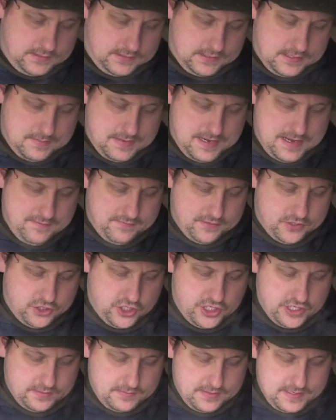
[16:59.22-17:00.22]
I might
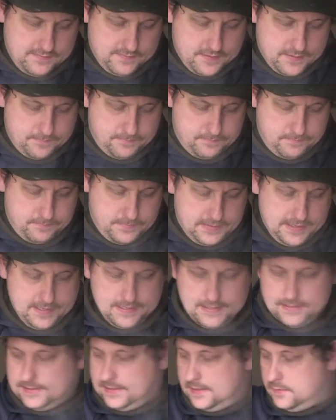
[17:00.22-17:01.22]
have a
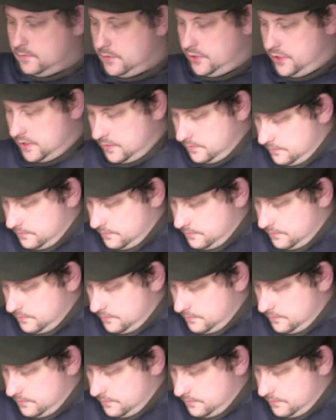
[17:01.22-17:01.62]
bacon sandwich.